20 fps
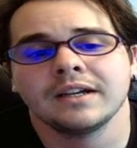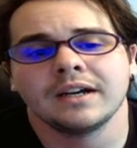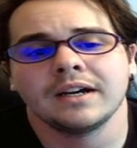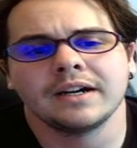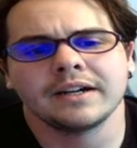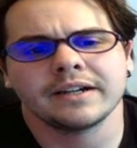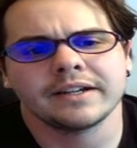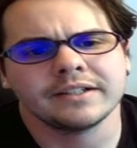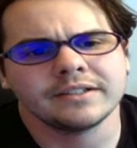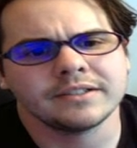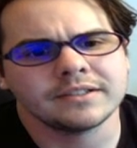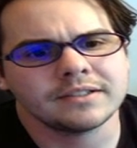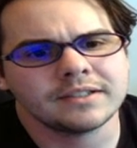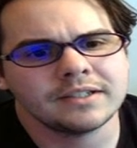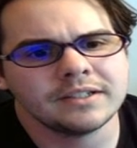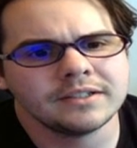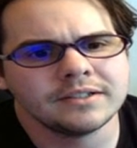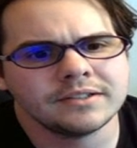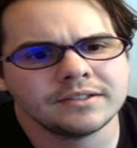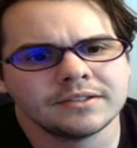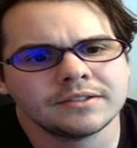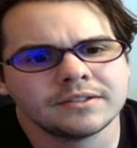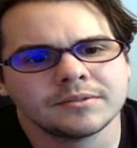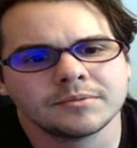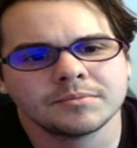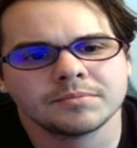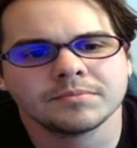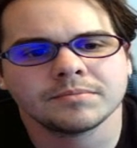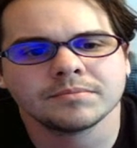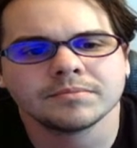against his
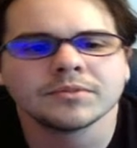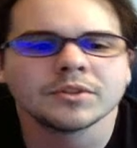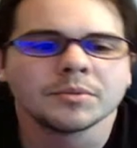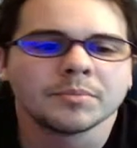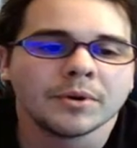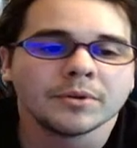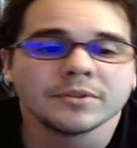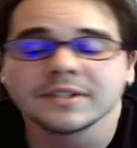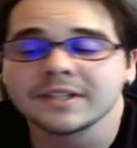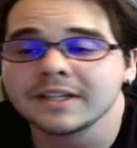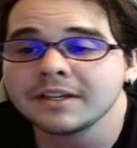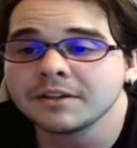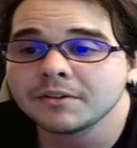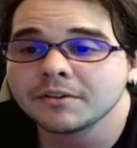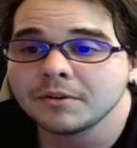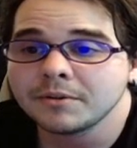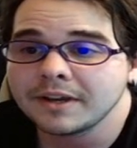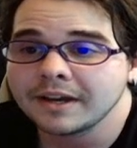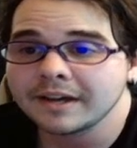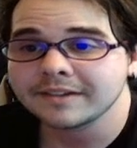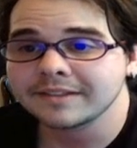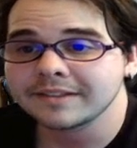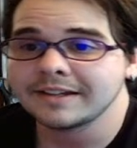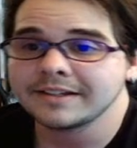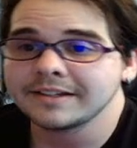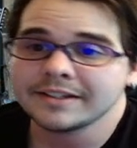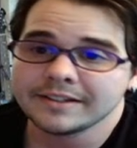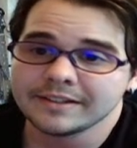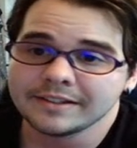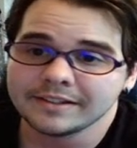supposed hero deck that
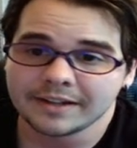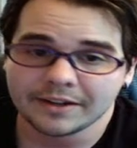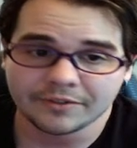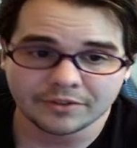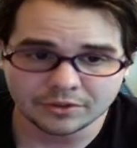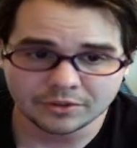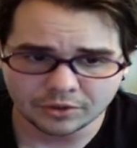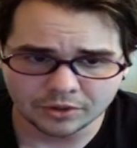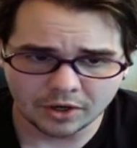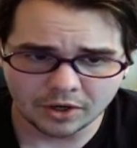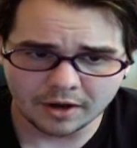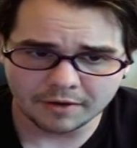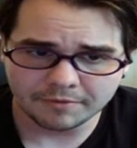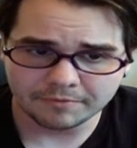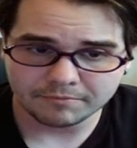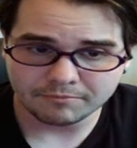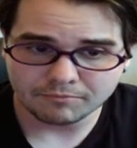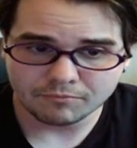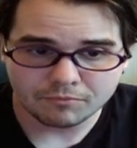never took off.